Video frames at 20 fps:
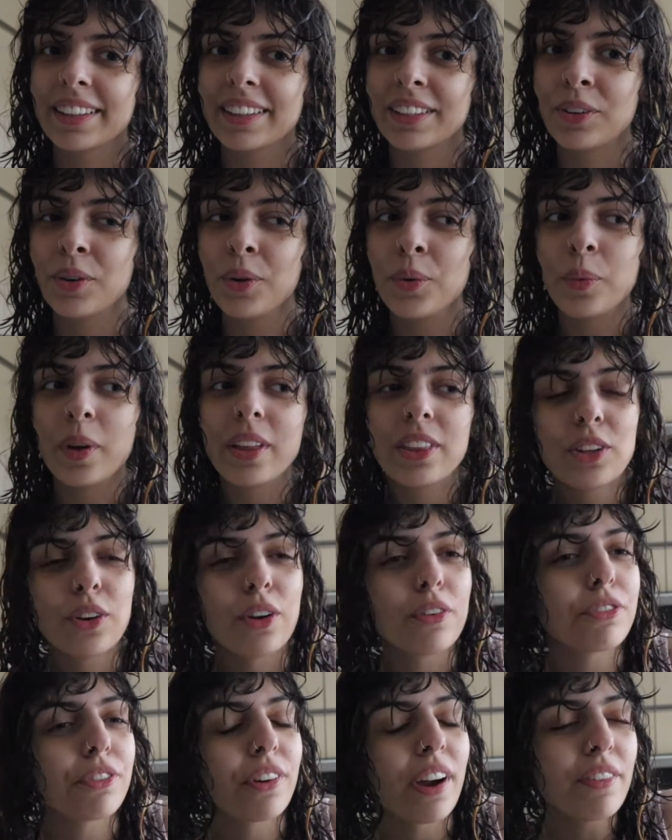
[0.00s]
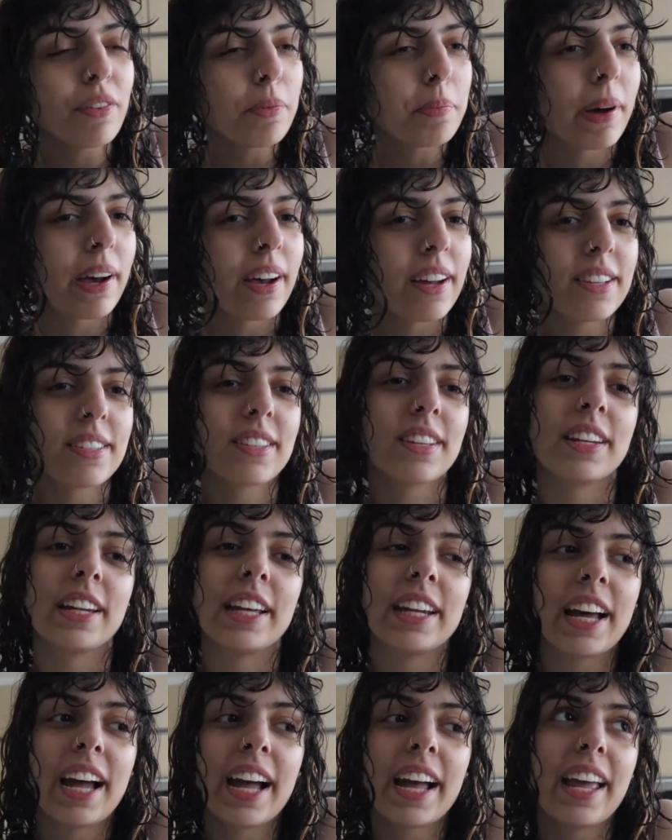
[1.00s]
you're with your forever person,
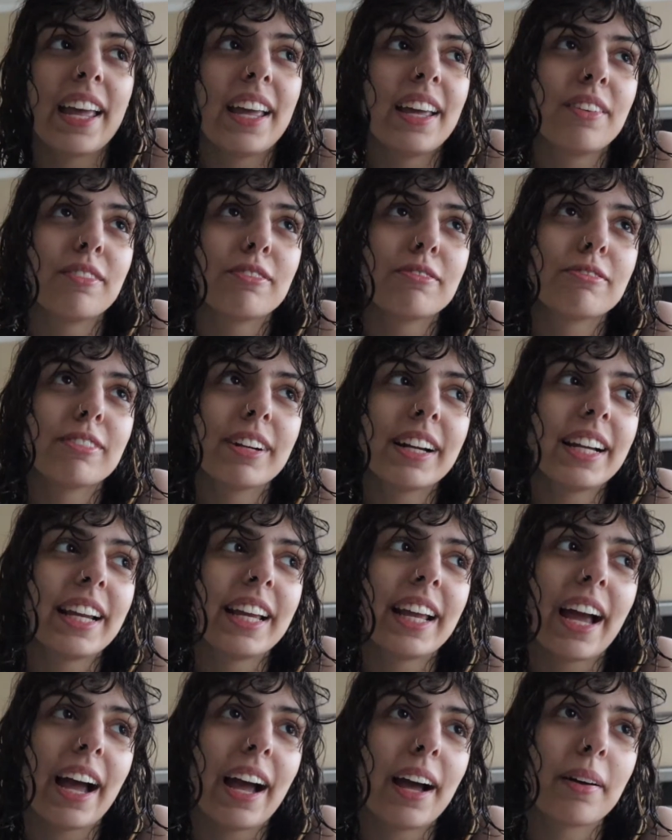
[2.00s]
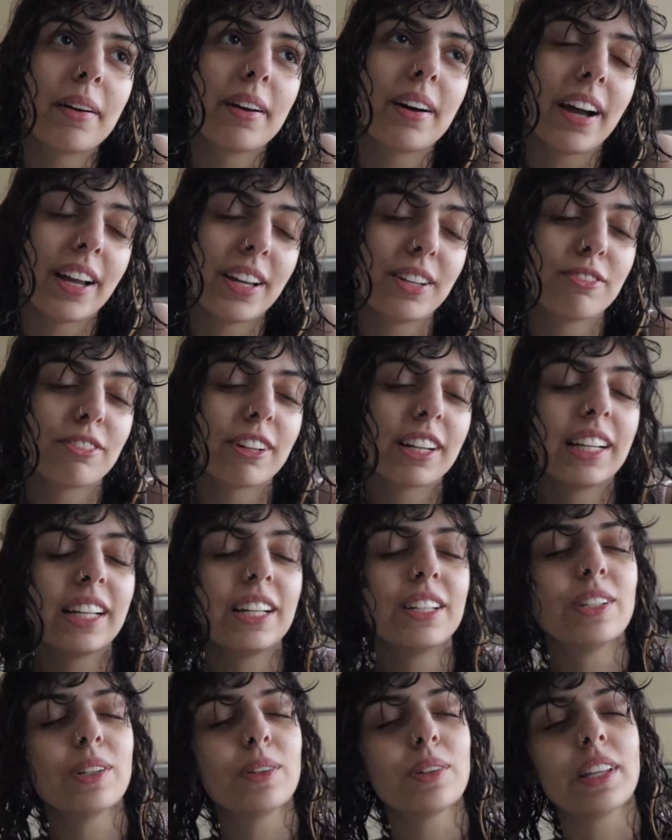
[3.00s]
and I really are, I really
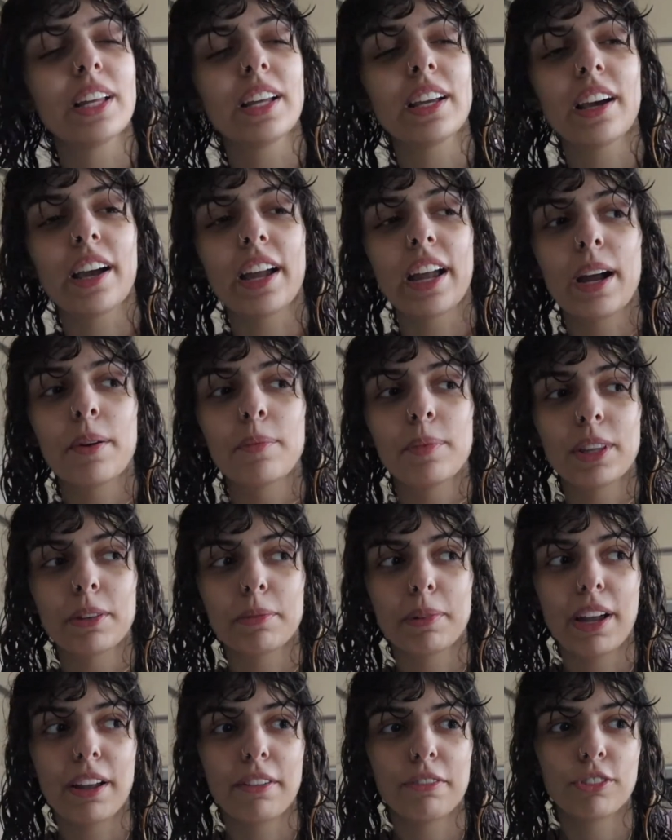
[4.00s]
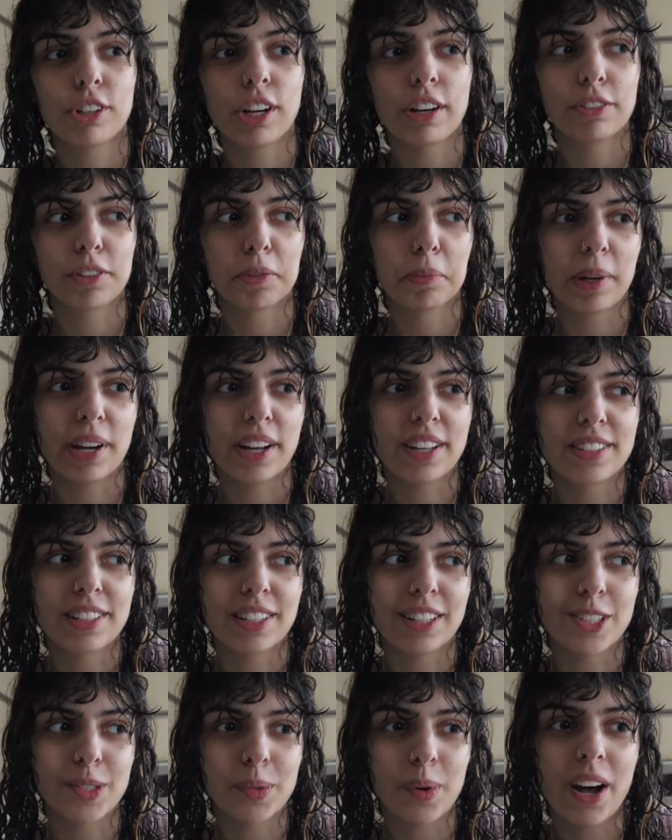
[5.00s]
do think I am with my forever
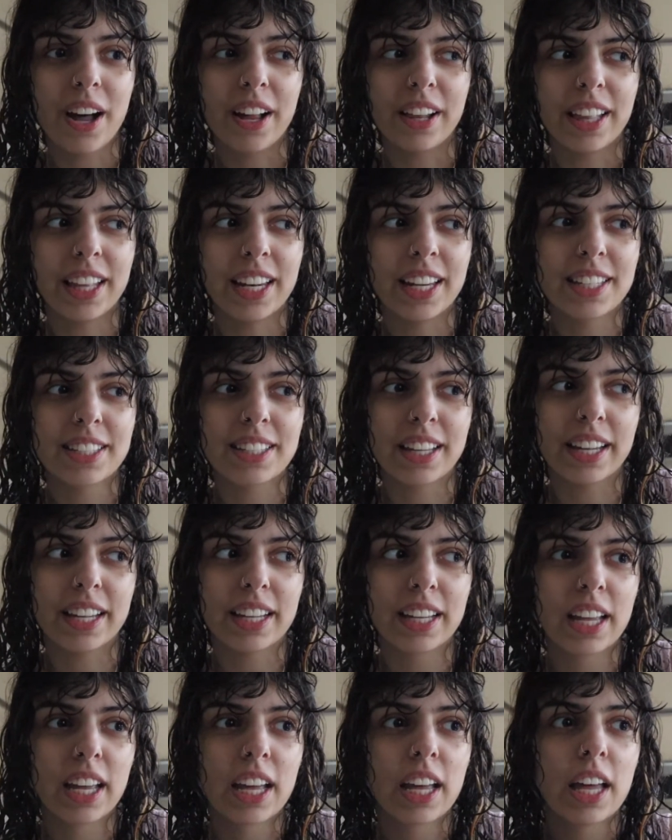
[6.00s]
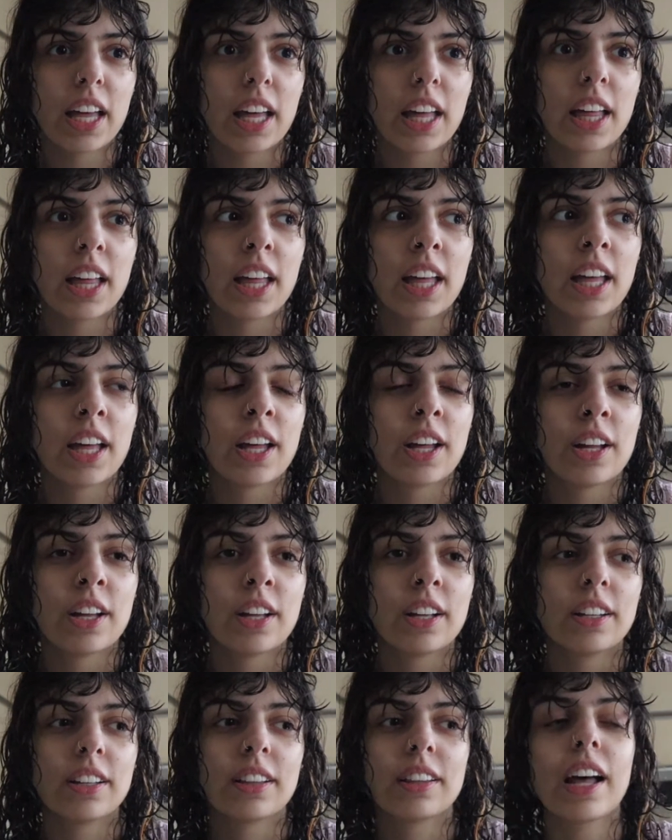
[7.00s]
person as well. And it's like,
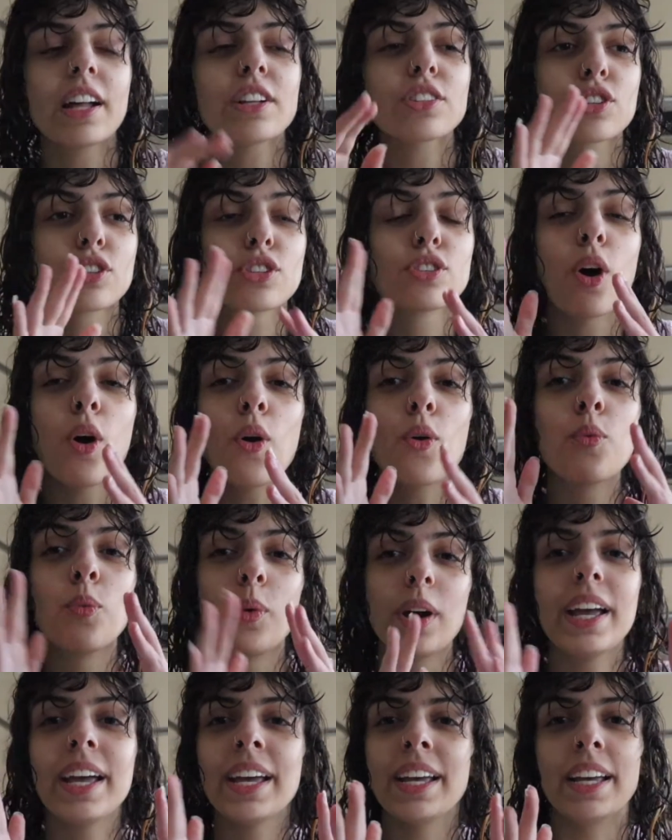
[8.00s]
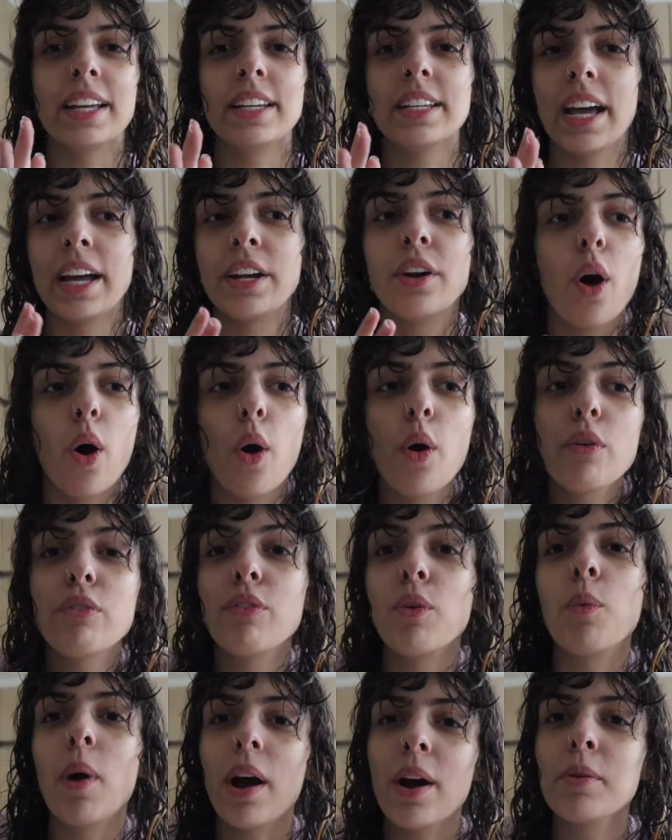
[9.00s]
that's so weird and
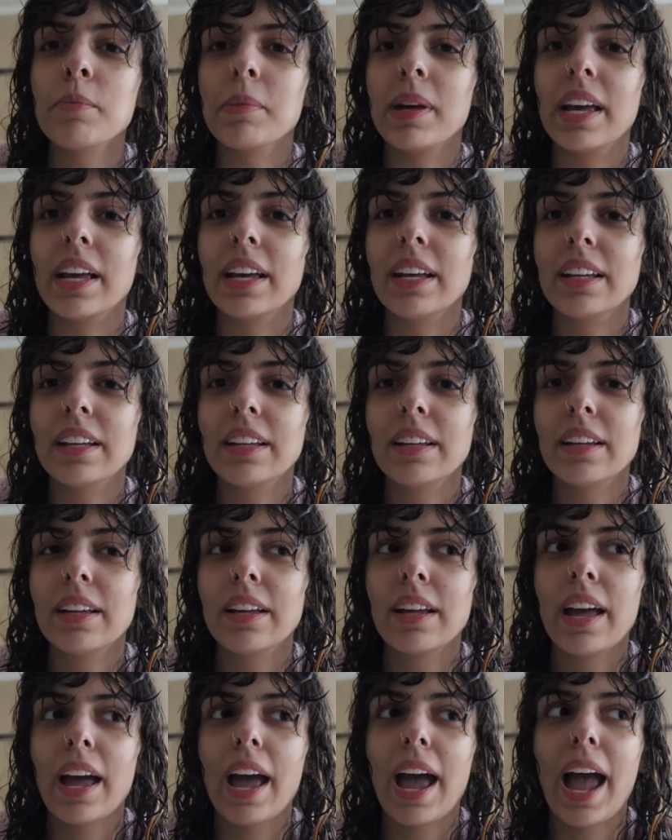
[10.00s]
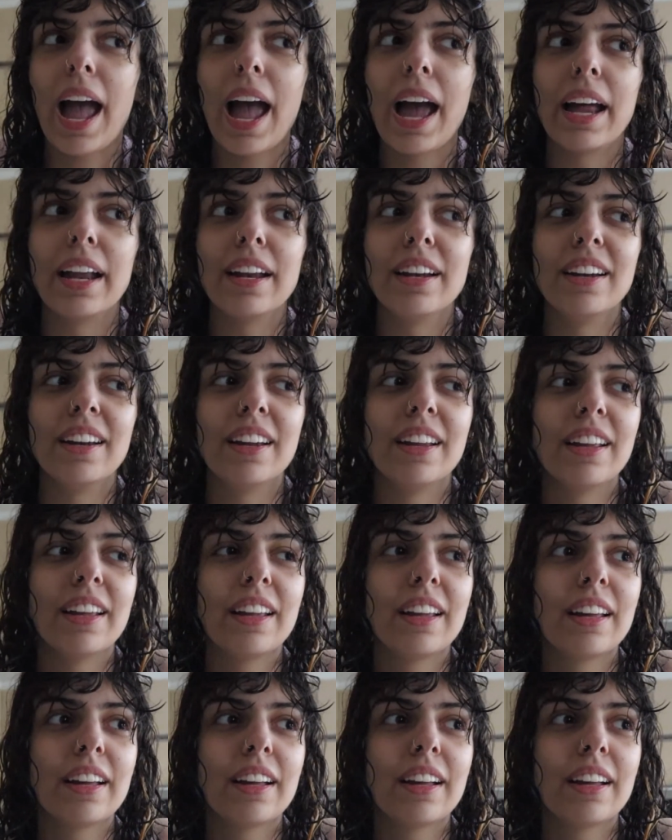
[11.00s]
overwhelming. And